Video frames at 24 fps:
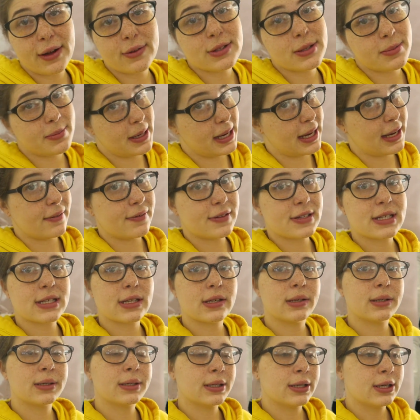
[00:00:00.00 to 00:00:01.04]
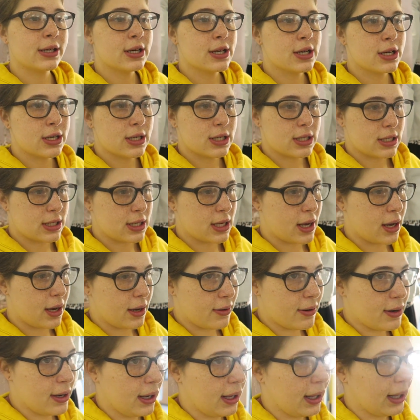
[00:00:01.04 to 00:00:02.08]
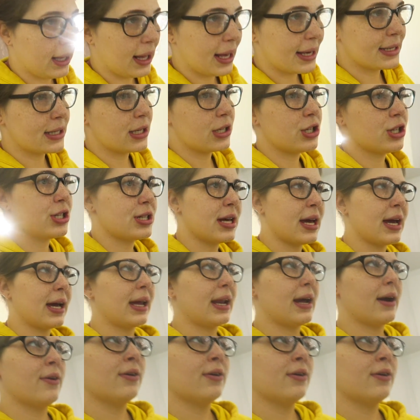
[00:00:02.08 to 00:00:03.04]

Found some gifts. So Eliza's just hanging